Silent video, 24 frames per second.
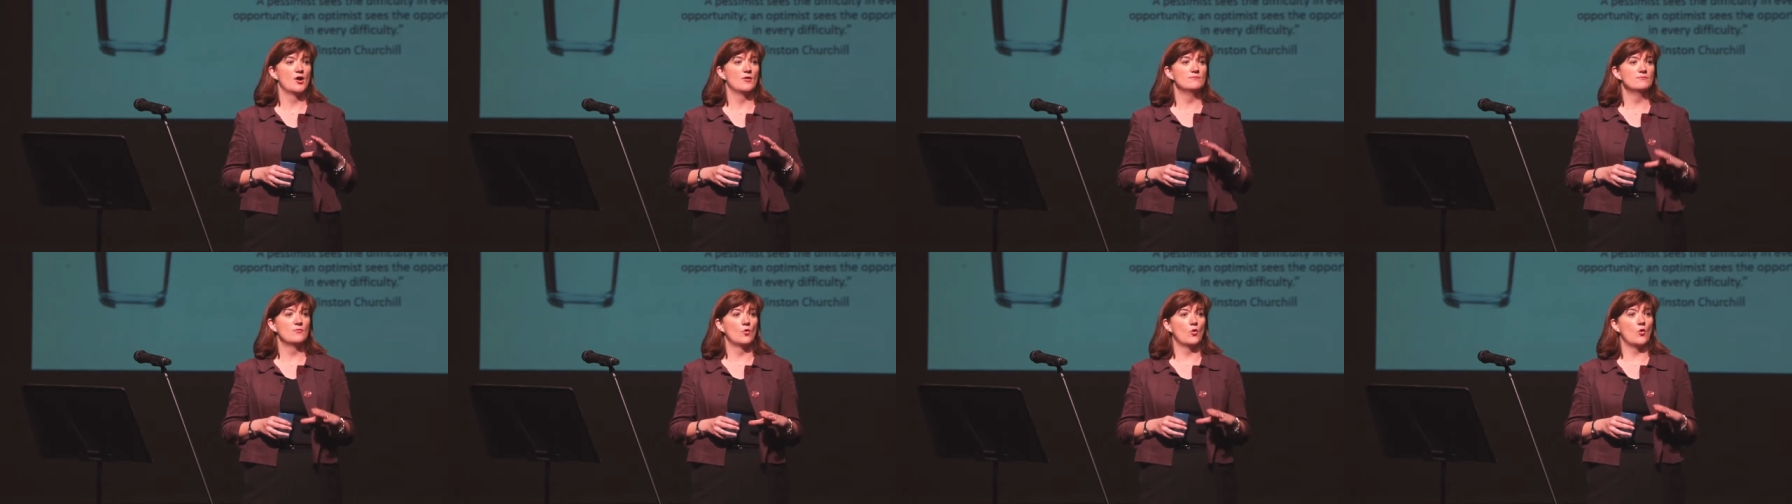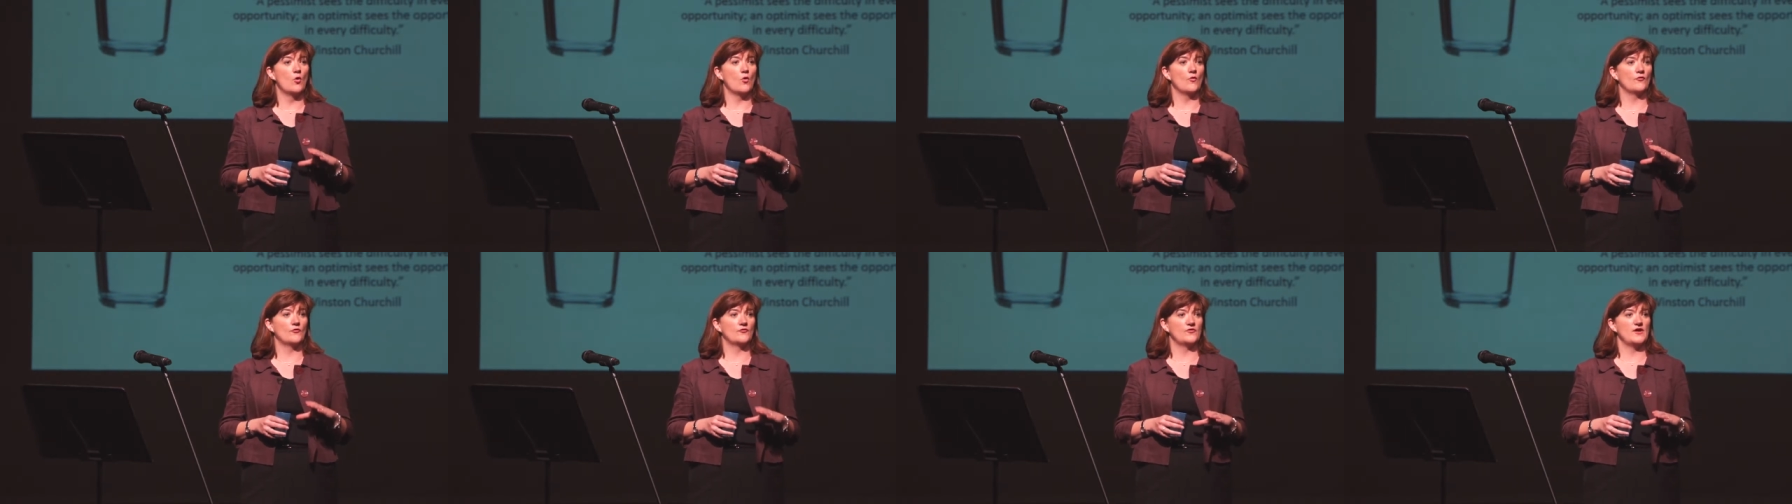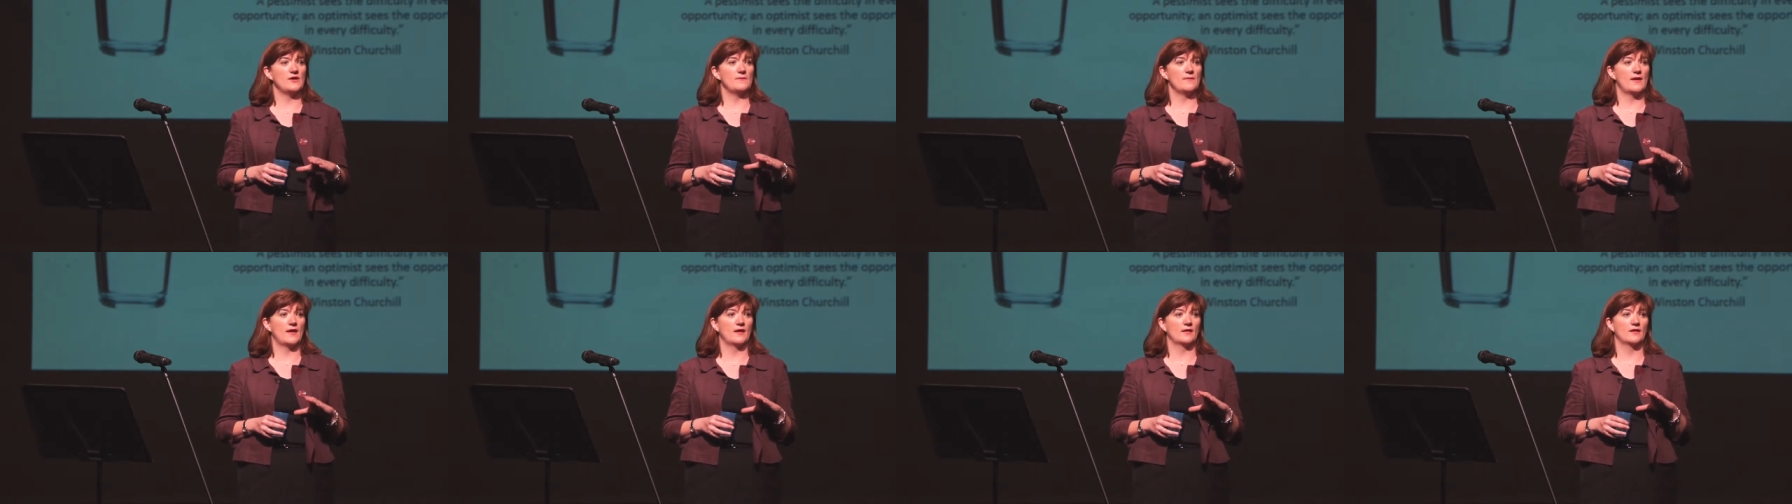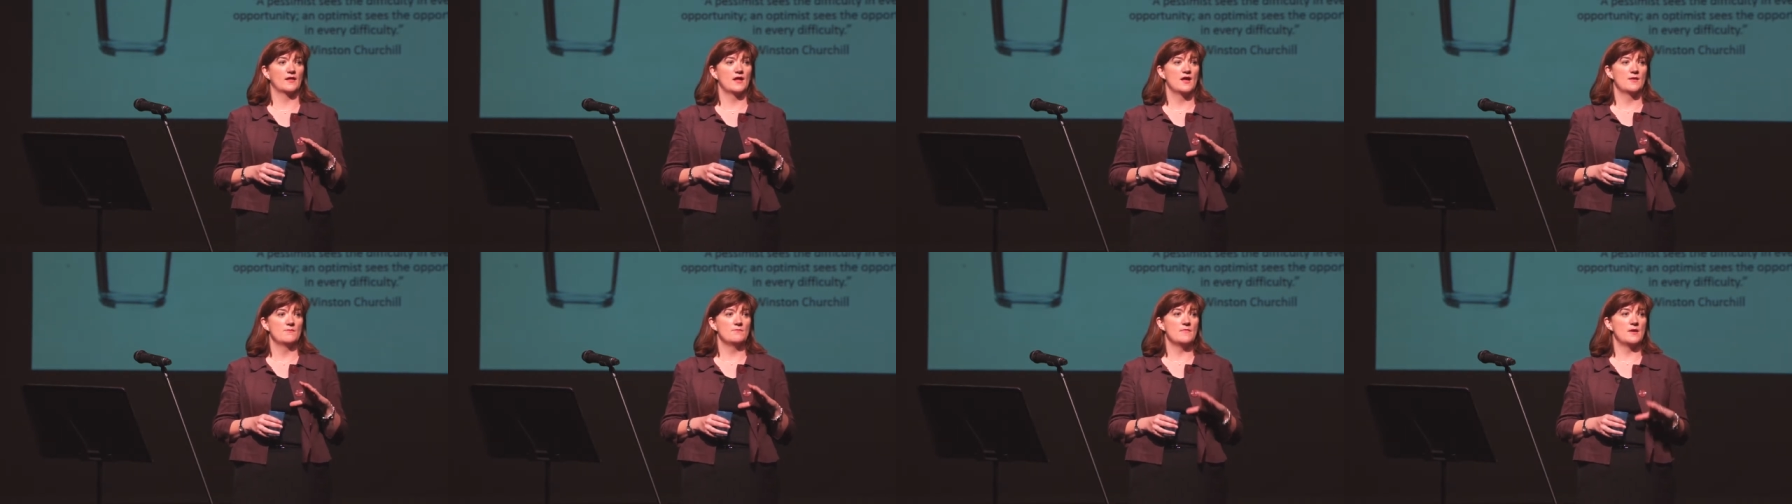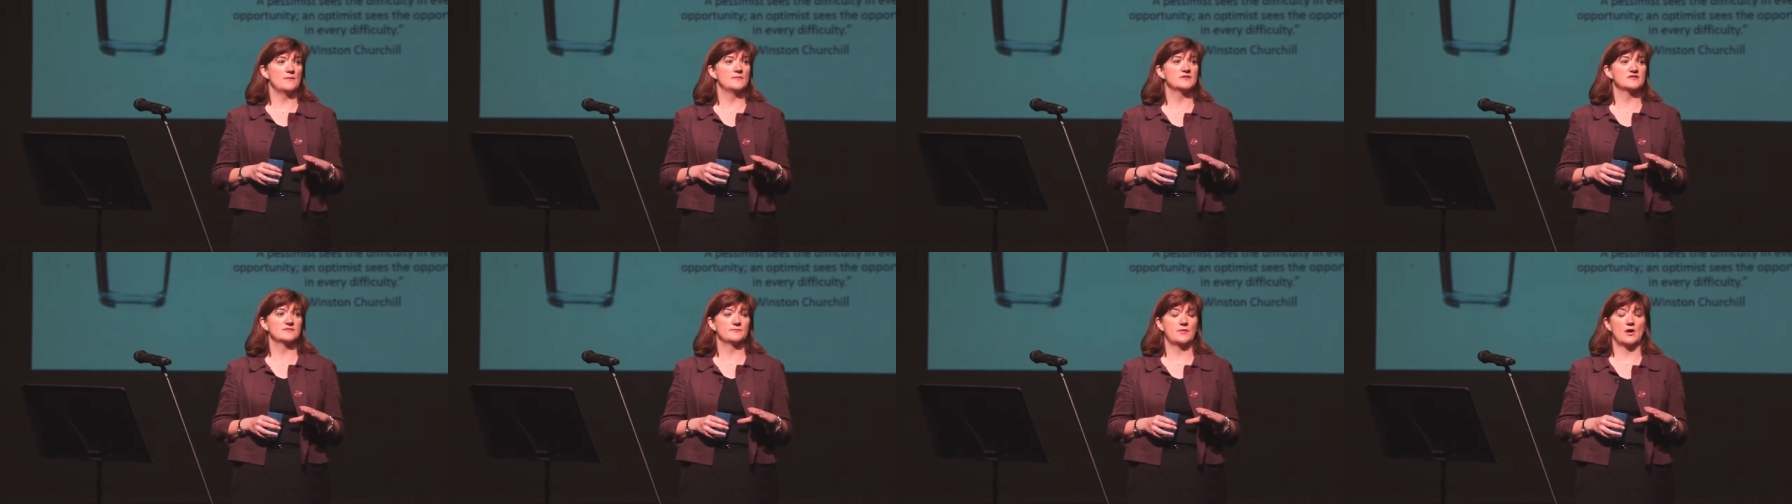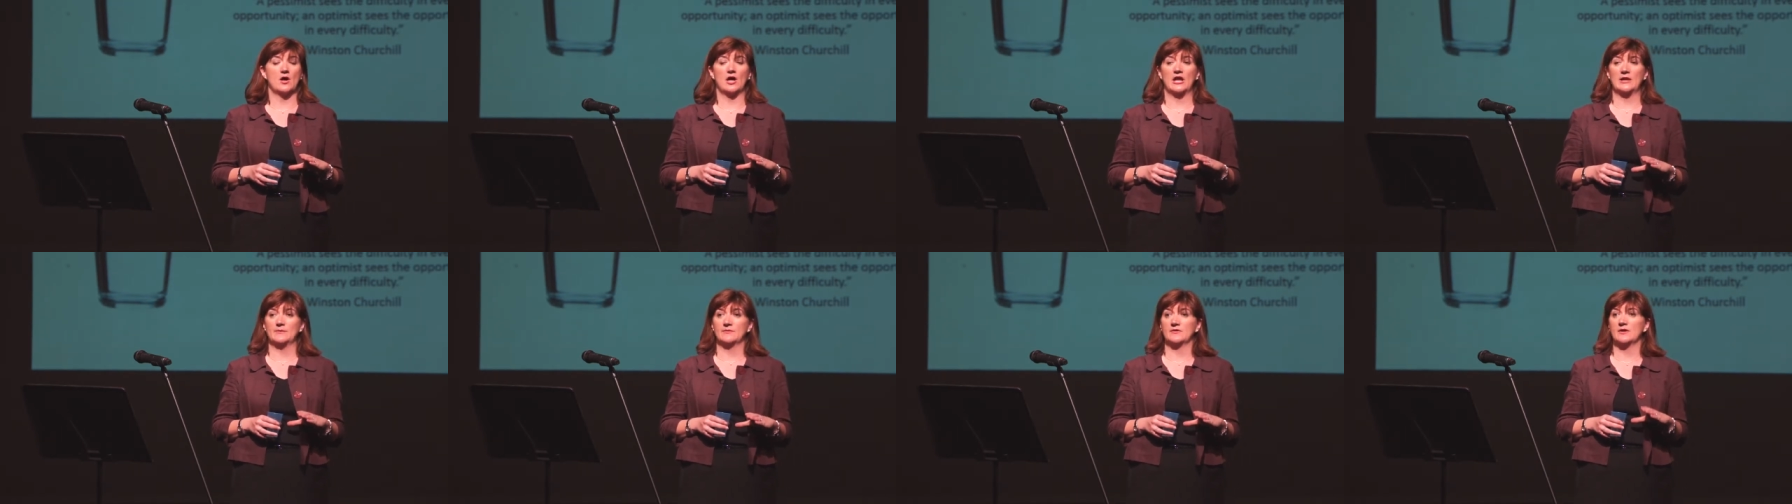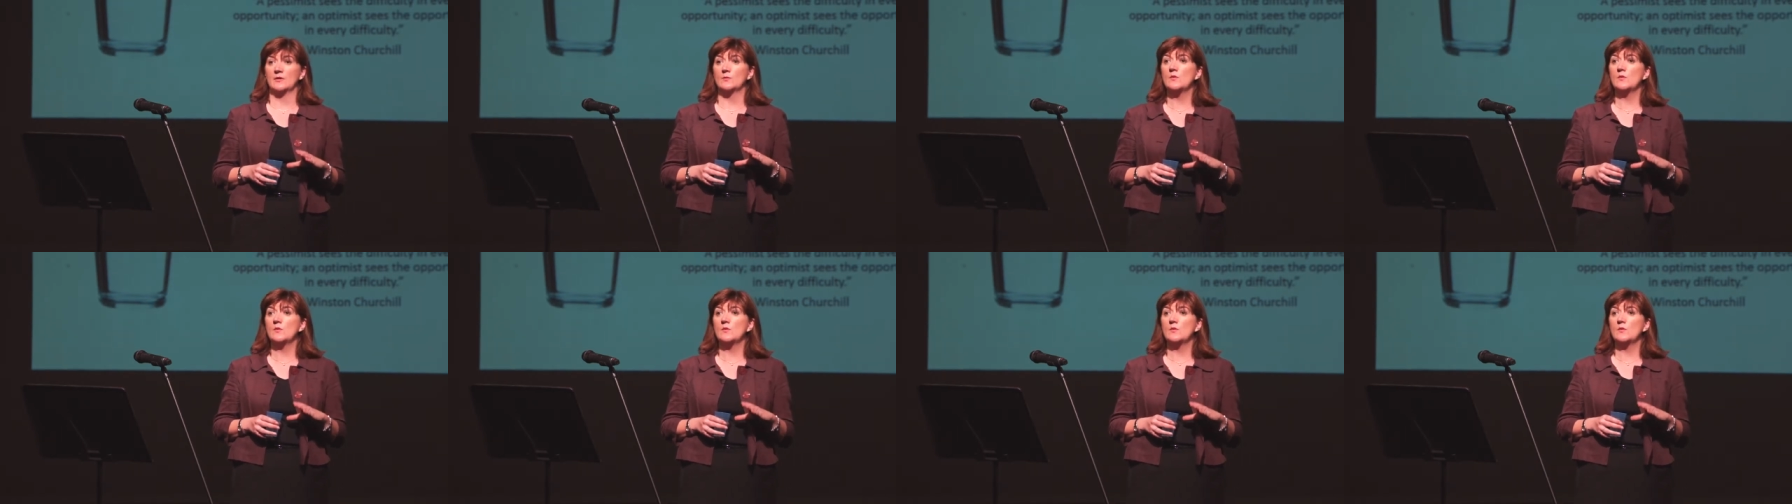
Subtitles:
more female Members of Parliament,